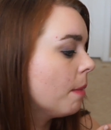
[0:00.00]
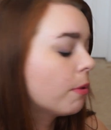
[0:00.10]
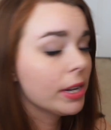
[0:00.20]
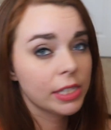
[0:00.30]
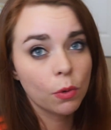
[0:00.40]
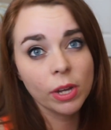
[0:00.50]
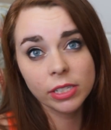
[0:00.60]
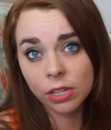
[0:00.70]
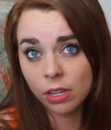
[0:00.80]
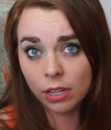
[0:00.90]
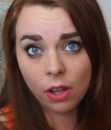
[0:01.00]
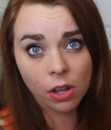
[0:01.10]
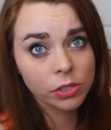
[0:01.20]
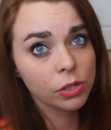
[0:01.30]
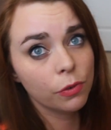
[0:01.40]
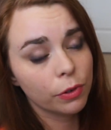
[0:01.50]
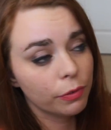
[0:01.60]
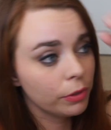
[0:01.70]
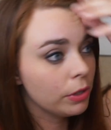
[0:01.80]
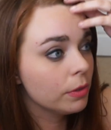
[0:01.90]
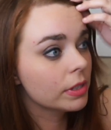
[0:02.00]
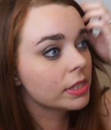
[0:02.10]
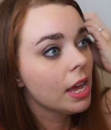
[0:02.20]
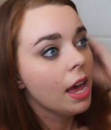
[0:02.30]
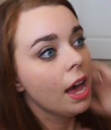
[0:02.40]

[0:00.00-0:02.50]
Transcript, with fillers: prosequental also for flukes,